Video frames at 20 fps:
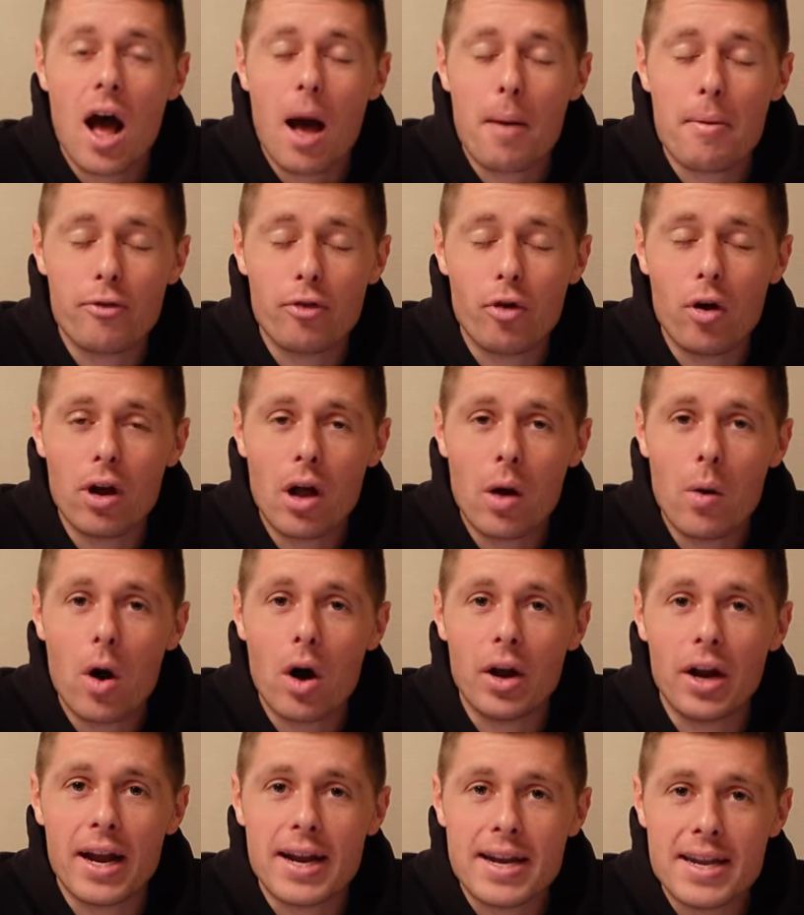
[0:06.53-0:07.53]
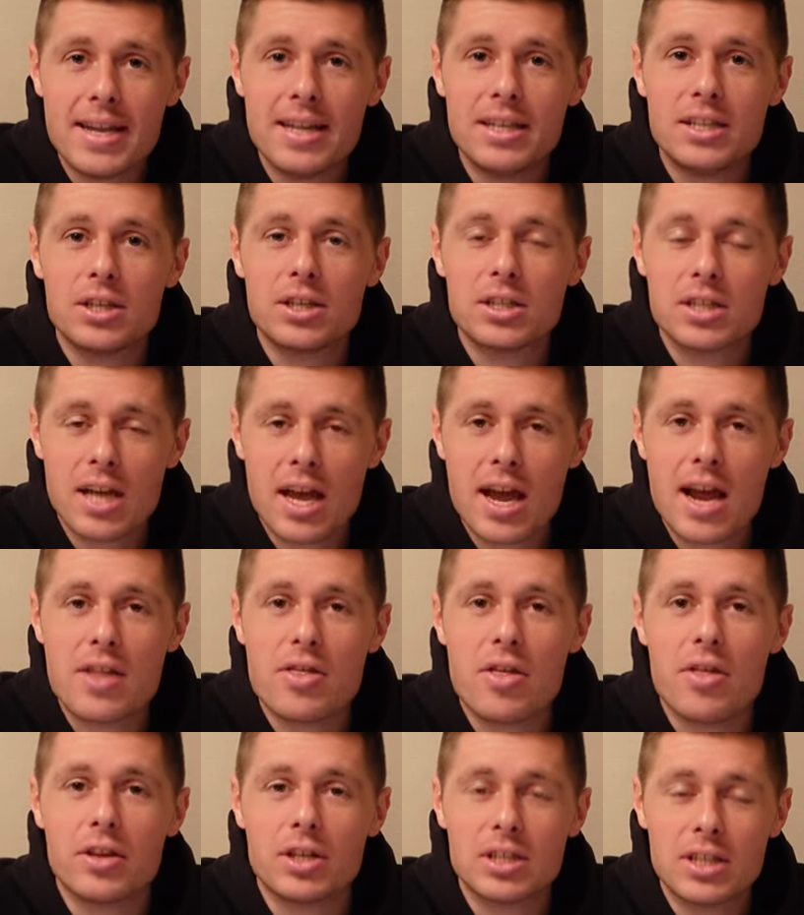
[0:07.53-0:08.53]
Before I go on, I need to say
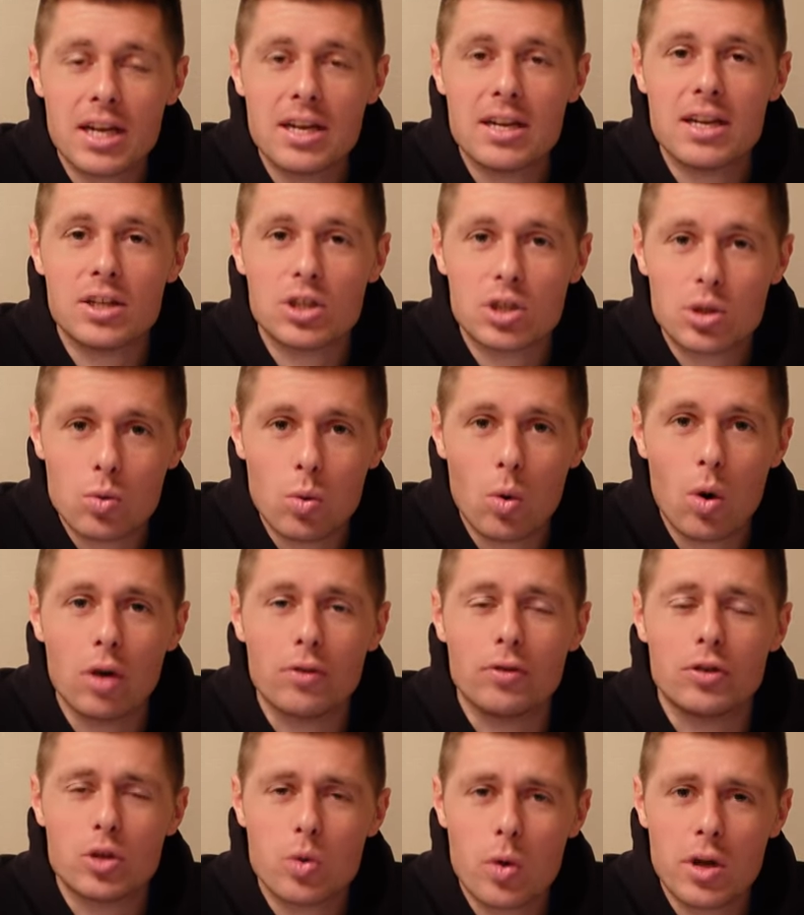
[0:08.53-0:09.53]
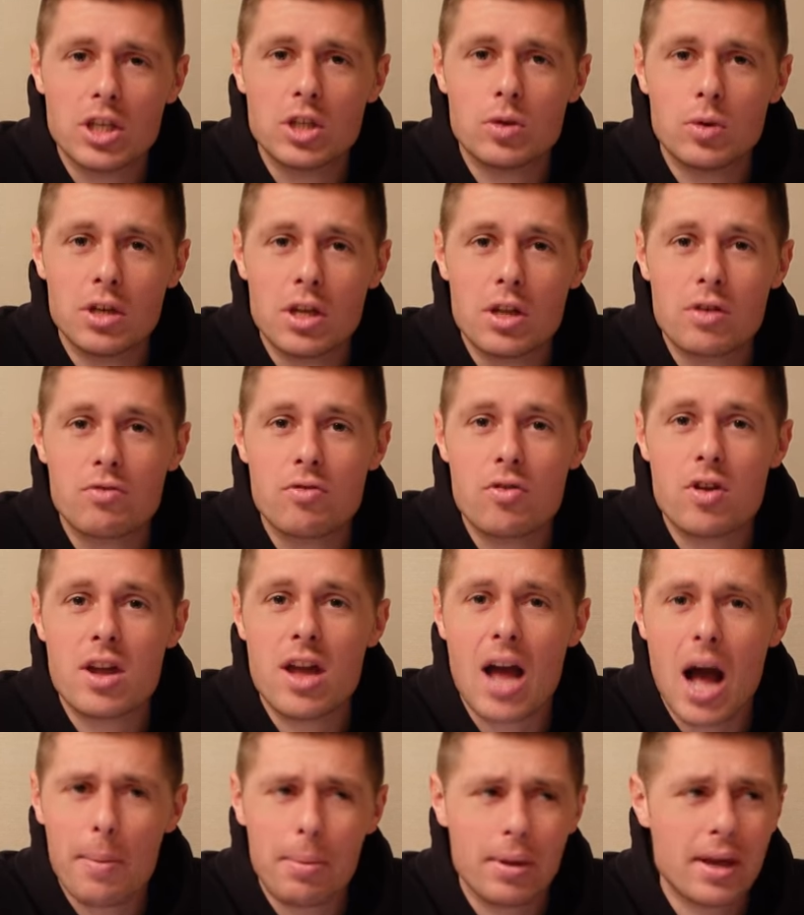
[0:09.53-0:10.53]
that the Send It Squad for
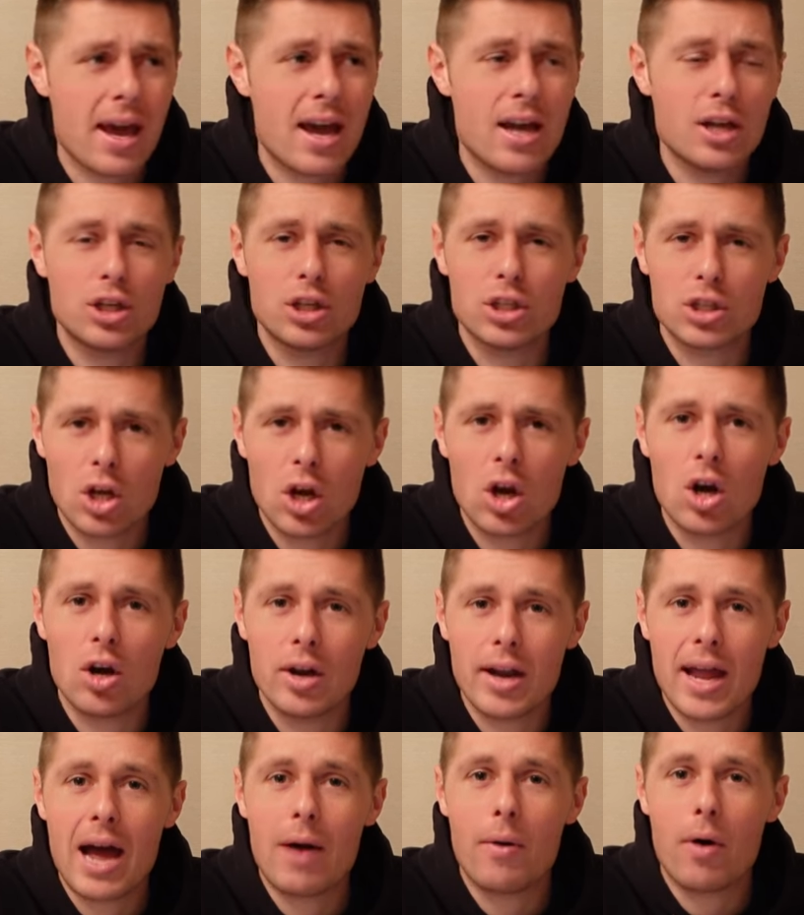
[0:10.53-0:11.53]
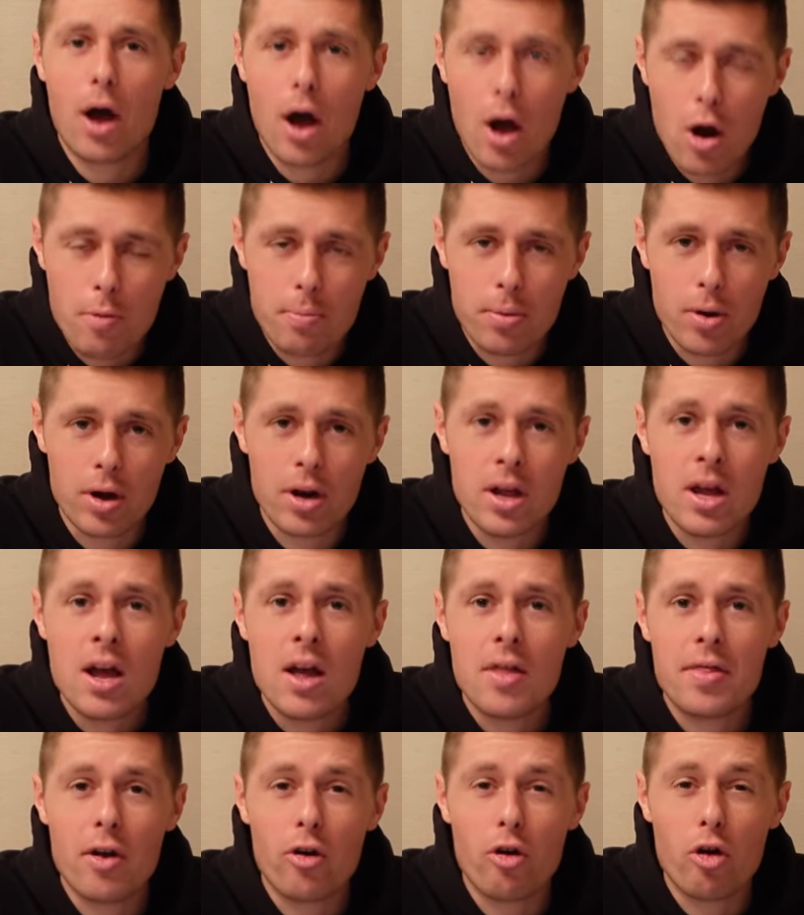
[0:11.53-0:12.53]
2023 applications are now open.
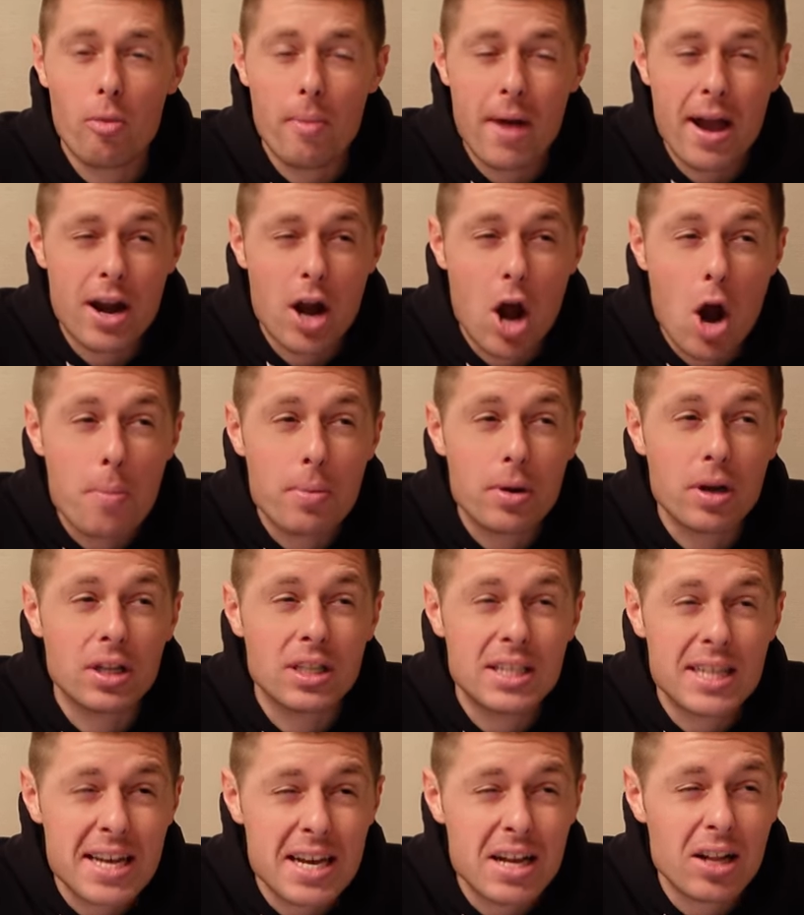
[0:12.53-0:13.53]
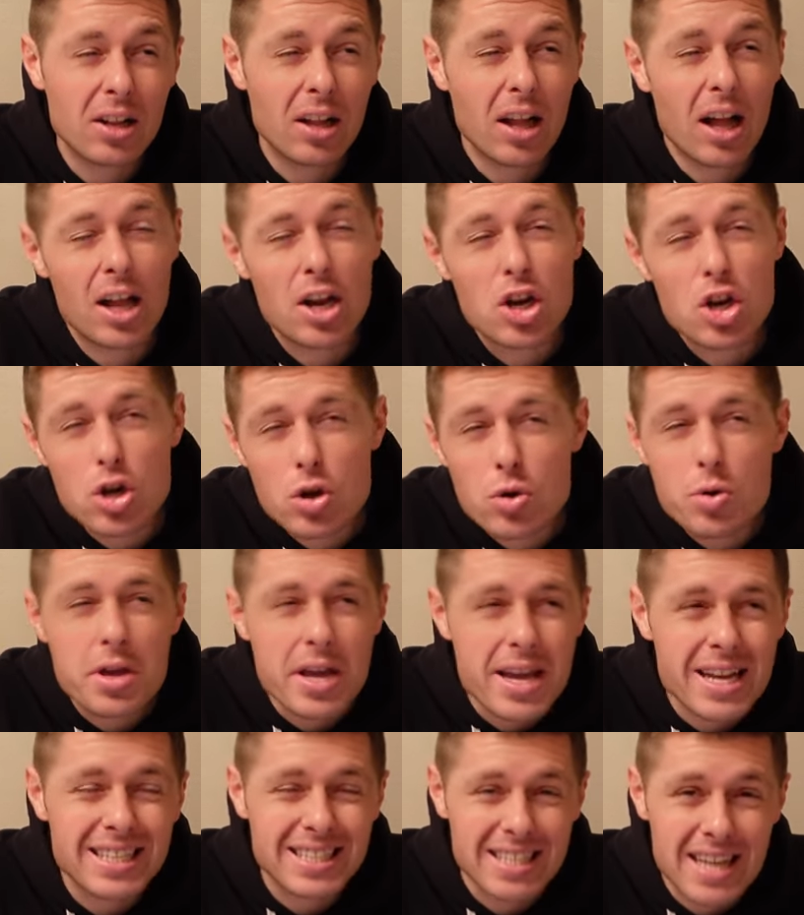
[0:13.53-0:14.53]
They will remain open until New
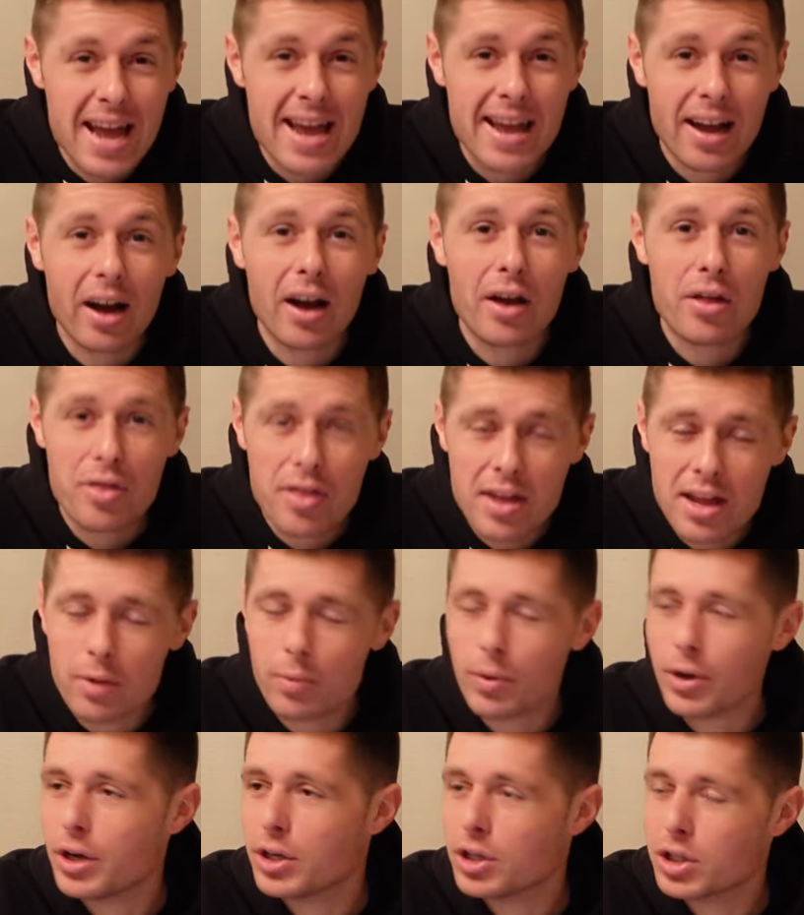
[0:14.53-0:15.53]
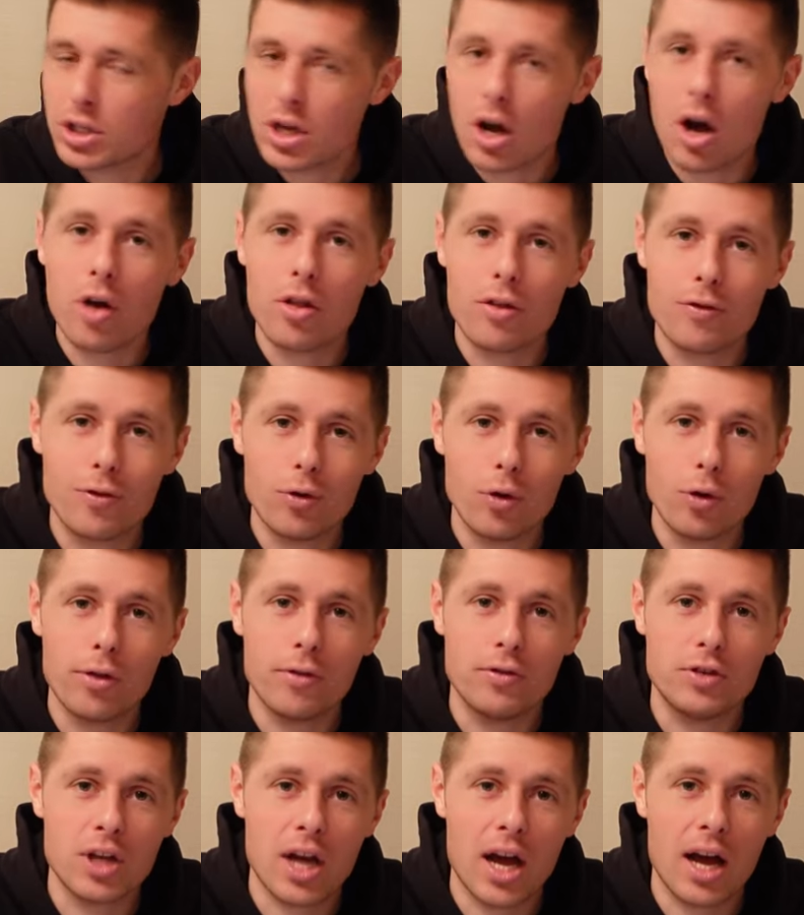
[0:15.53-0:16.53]
Year's Day, I think. We're going to start on the 4th
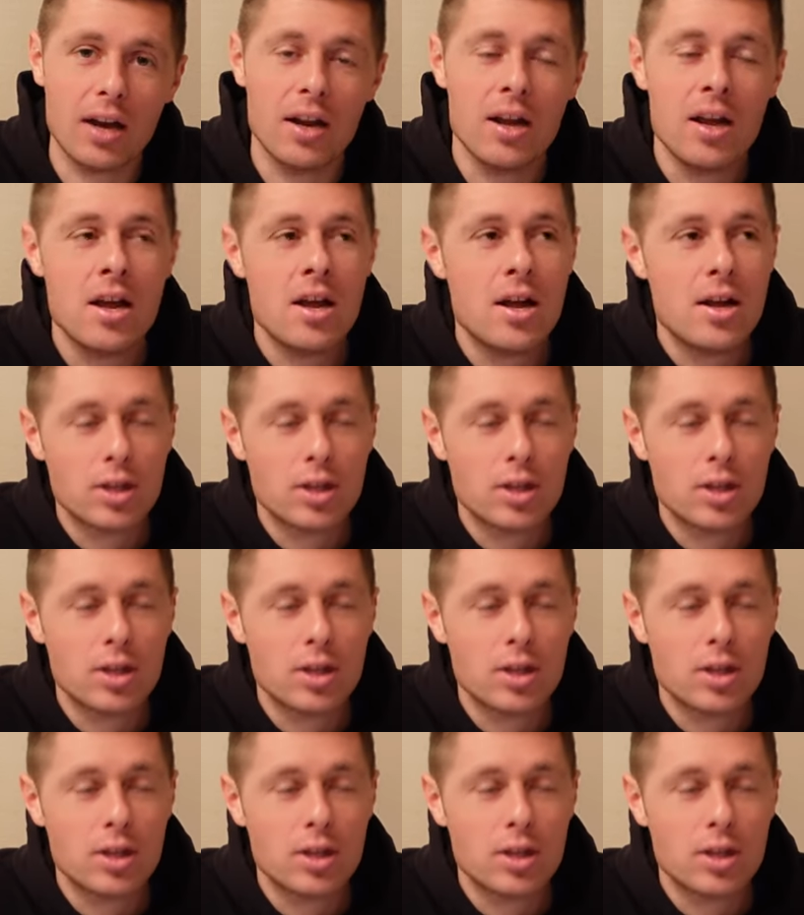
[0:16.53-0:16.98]
of Jan.